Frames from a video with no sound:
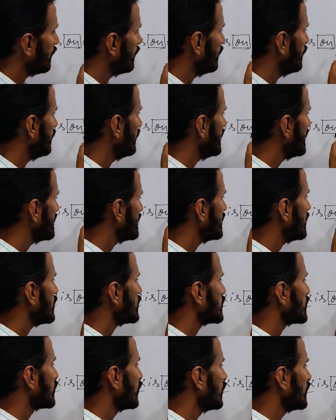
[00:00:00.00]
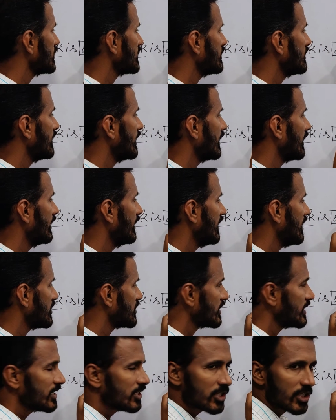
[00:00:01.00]
which shows the
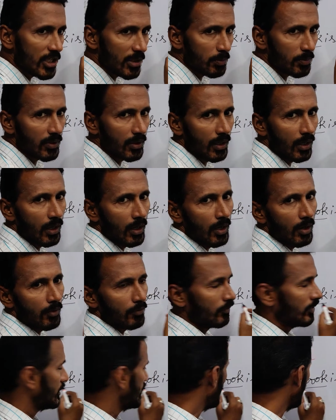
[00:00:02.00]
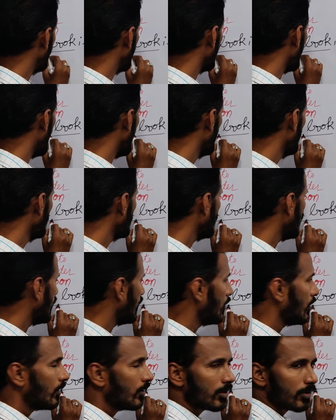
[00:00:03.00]
relationship with a noun
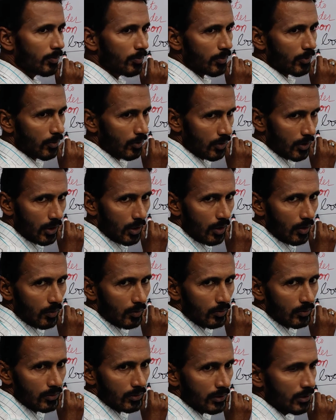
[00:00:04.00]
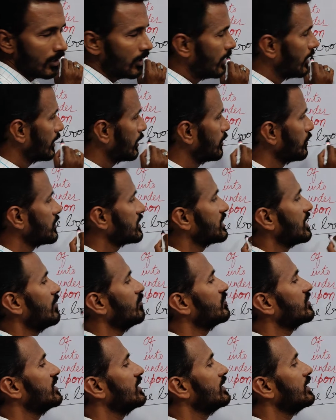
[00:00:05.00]
or pronoun to
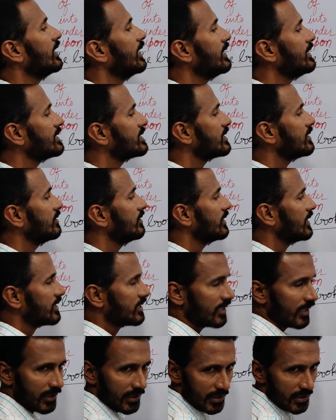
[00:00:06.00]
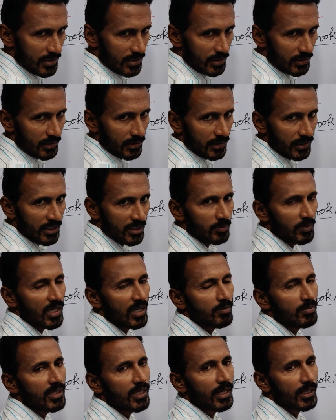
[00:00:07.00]
something else in that sentence. It may
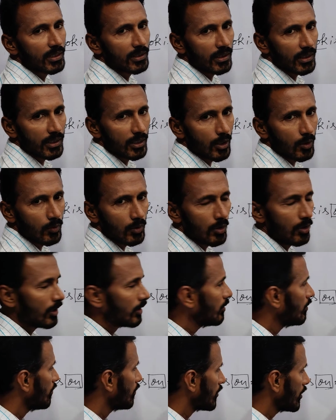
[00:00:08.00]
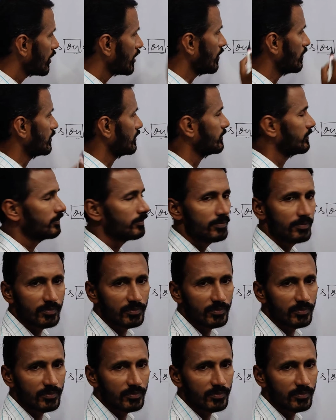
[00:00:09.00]
be another noun or pronoun.